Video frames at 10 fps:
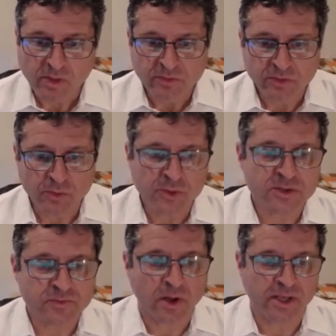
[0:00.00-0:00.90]
So first
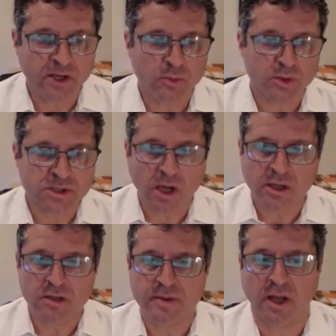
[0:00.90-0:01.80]
of all, here we're
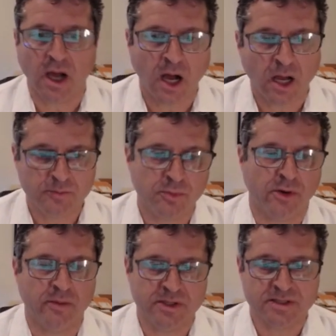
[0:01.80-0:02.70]
talking about
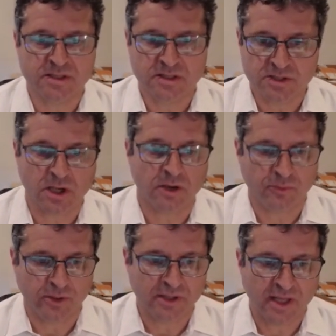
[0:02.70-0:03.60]
on-premise
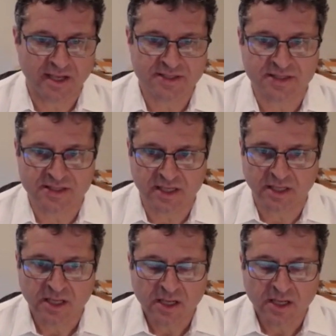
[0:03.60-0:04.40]
software licensing.